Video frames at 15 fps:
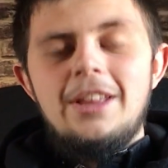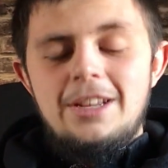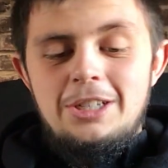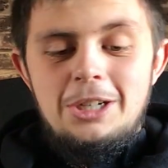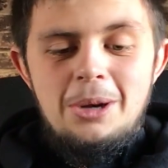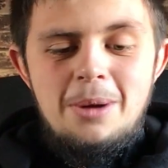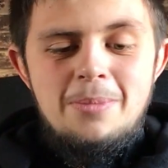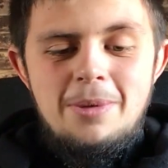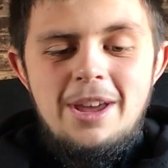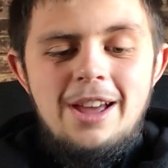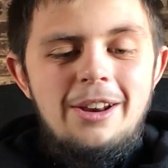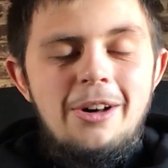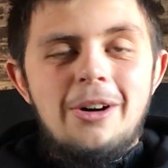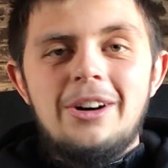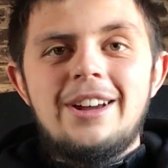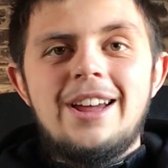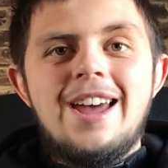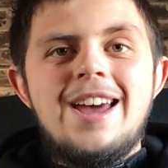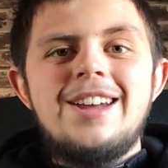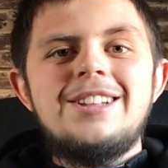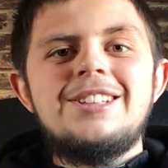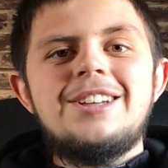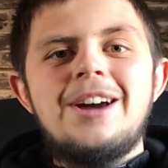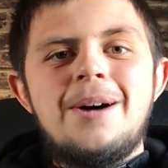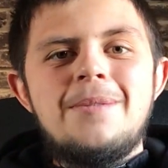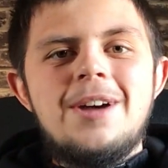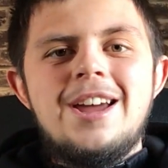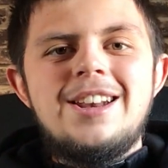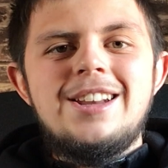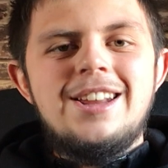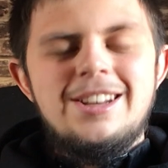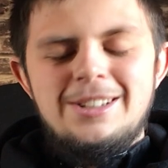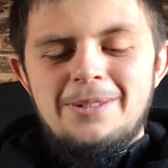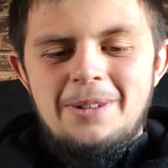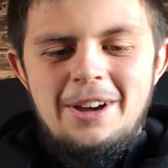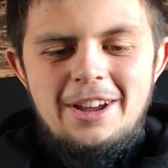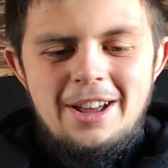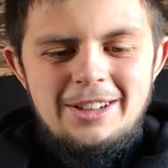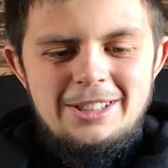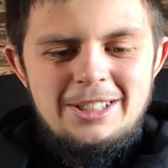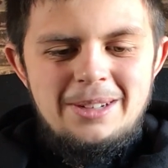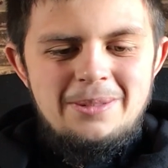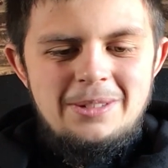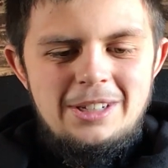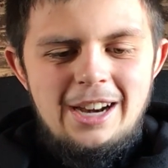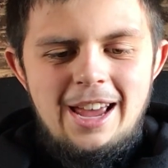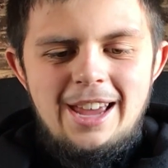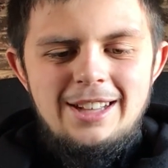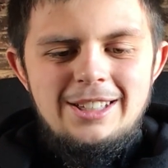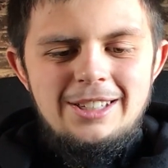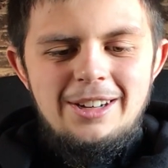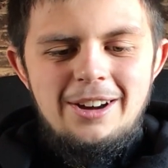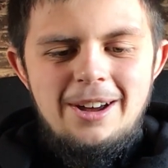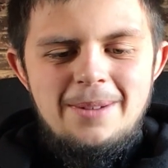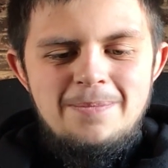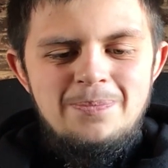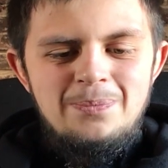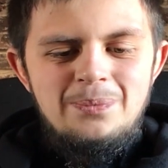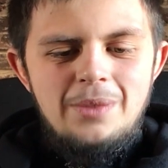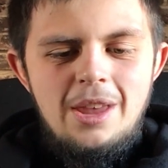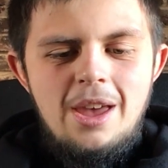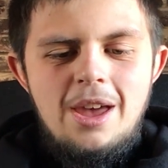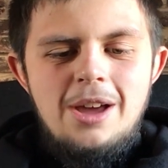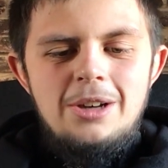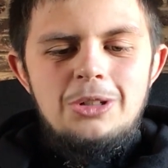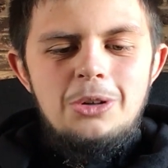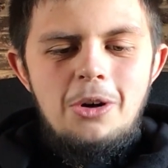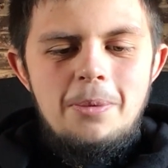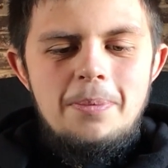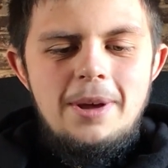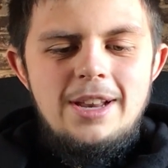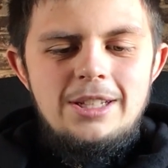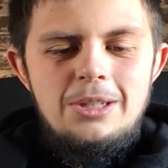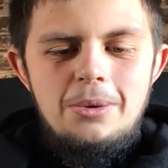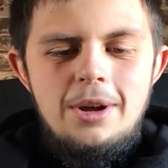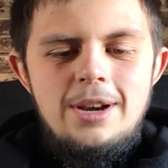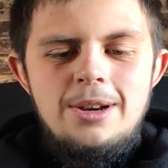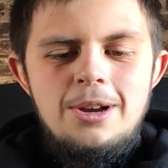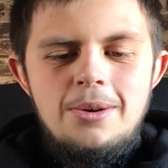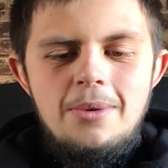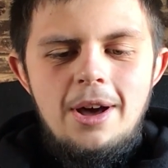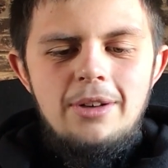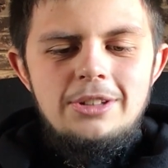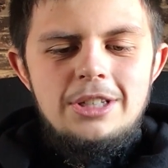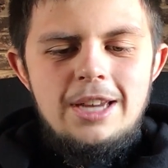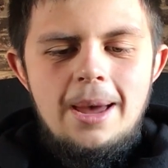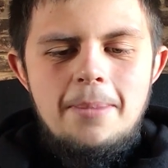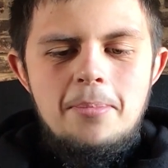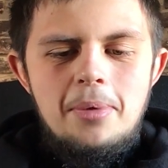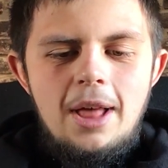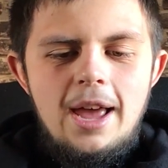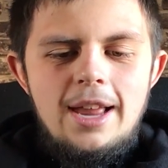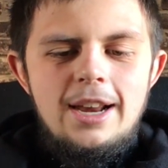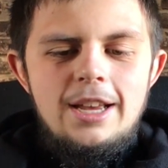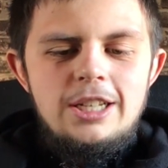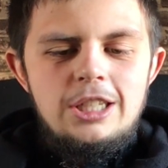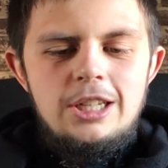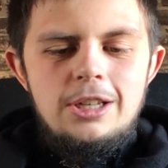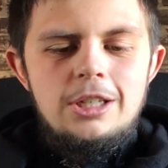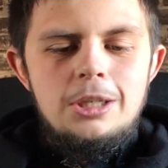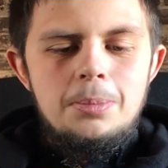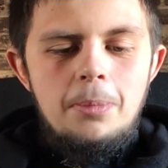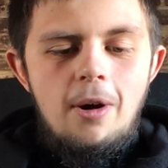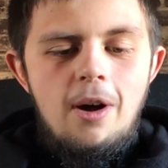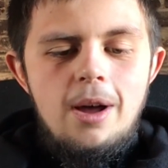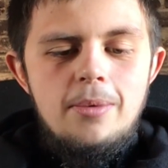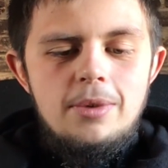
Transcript: please do be along to come in to my customs later tonight. Drop into a new LTM playlist, Spy